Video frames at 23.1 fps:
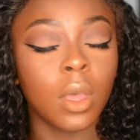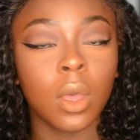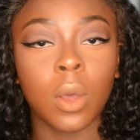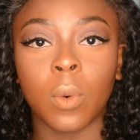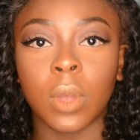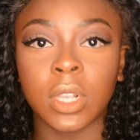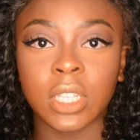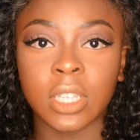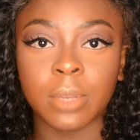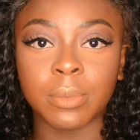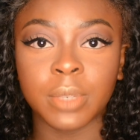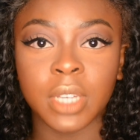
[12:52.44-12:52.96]

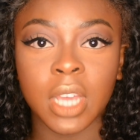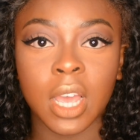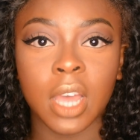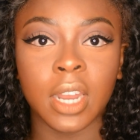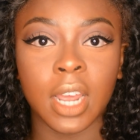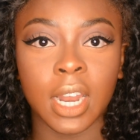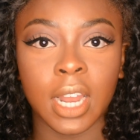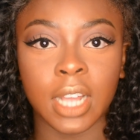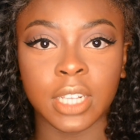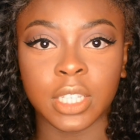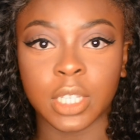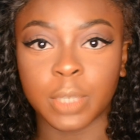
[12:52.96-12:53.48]
Once I'm done,
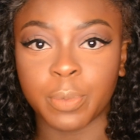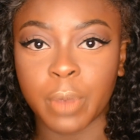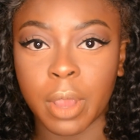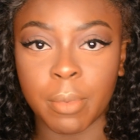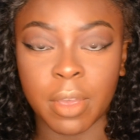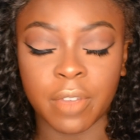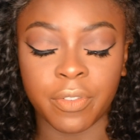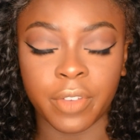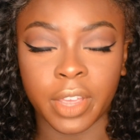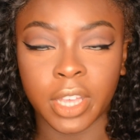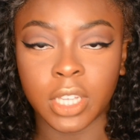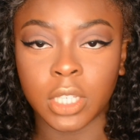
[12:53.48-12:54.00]
I like to spray
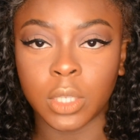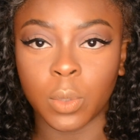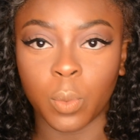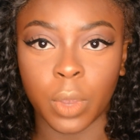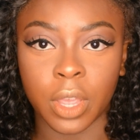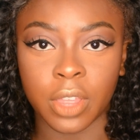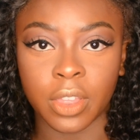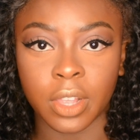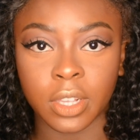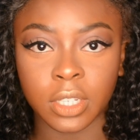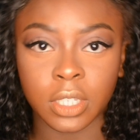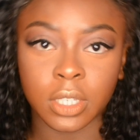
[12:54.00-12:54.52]
my face
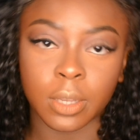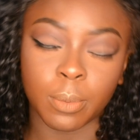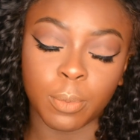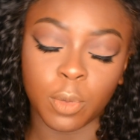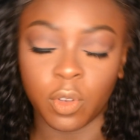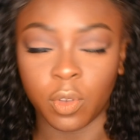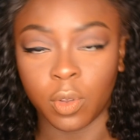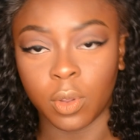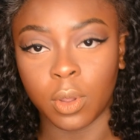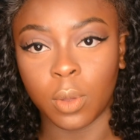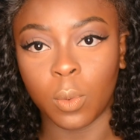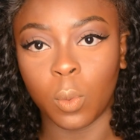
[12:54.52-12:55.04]
with some
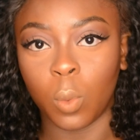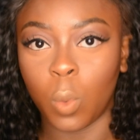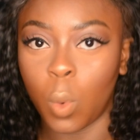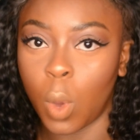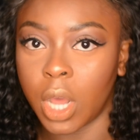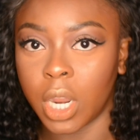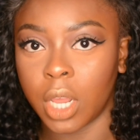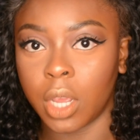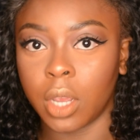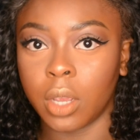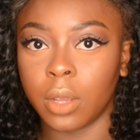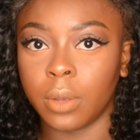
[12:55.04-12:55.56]
more
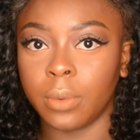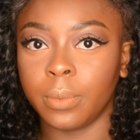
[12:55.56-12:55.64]
water.